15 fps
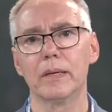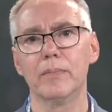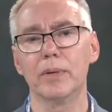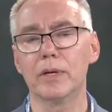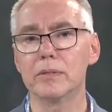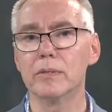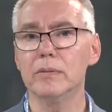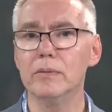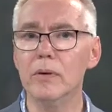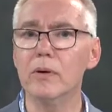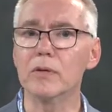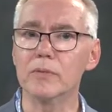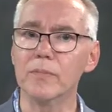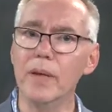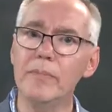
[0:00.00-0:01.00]
Because who
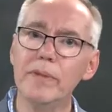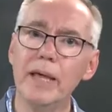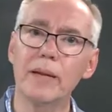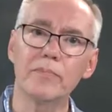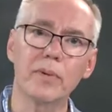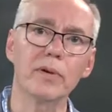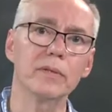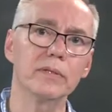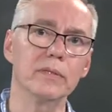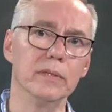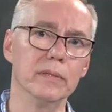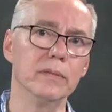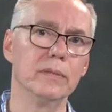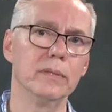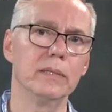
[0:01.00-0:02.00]
knows, maybe that
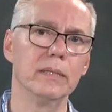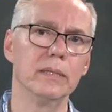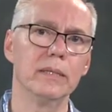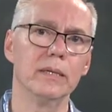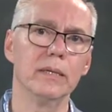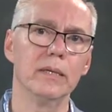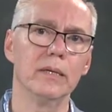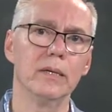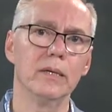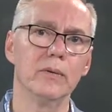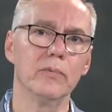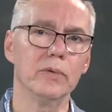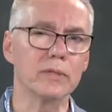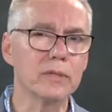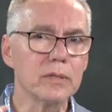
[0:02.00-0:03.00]
person
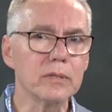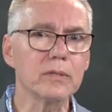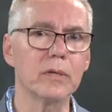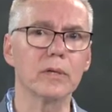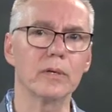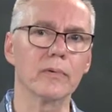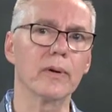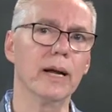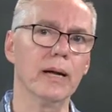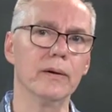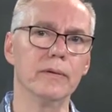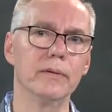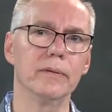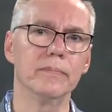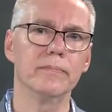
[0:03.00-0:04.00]
will still turn
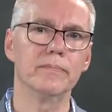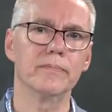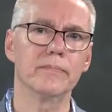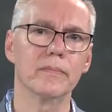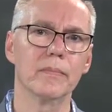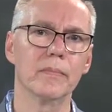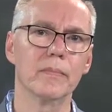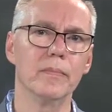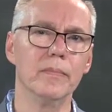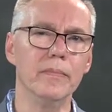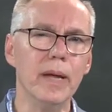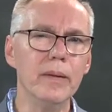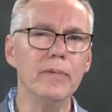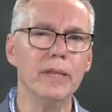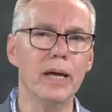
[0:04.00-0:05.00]
around.
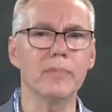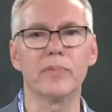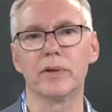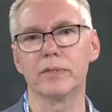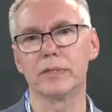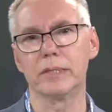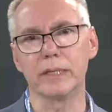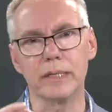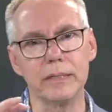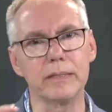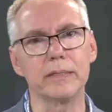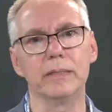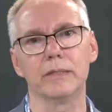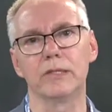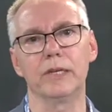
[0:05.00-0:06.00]
Maybe that person can
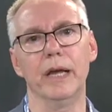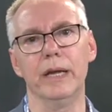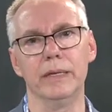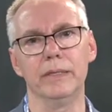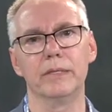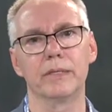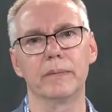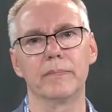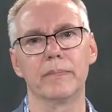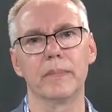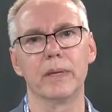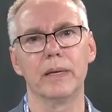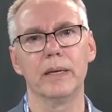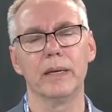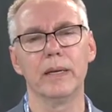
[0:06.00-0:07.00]
still change.
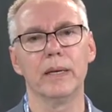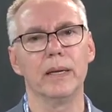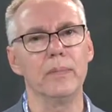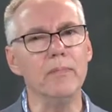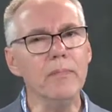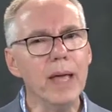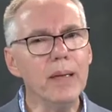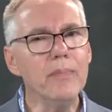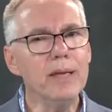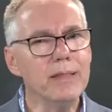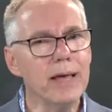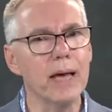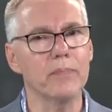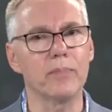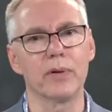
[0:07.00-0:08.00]
Maybe
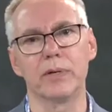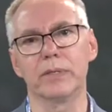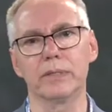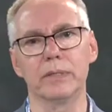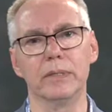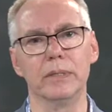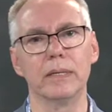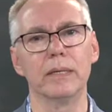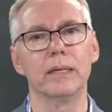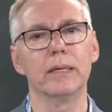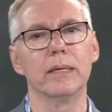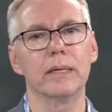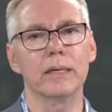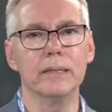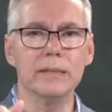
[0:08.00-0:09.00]
that person
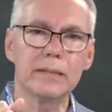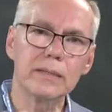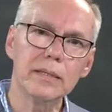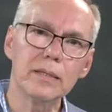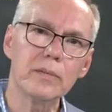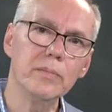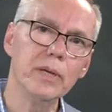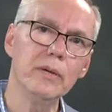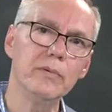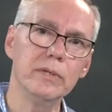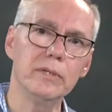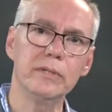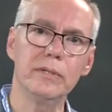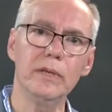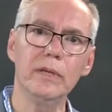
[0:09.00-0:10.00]
can still be
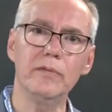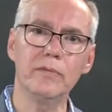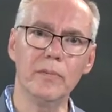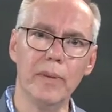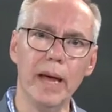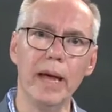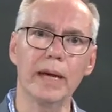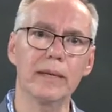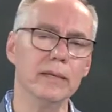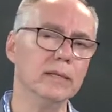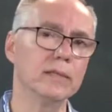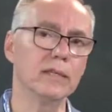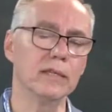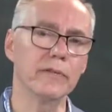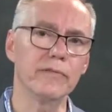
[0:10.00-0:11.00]
received back
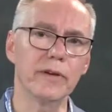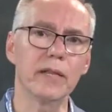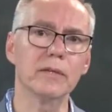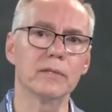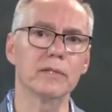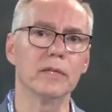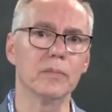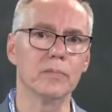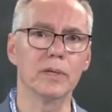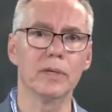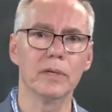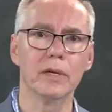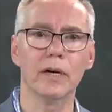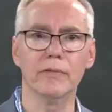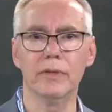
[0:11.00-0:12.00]
into the fellowship
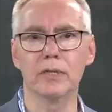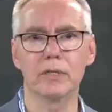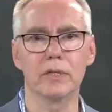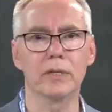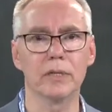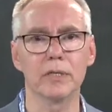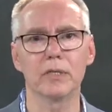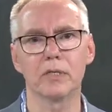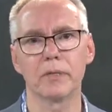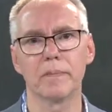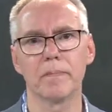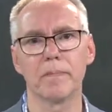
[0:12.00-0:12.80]
of the church.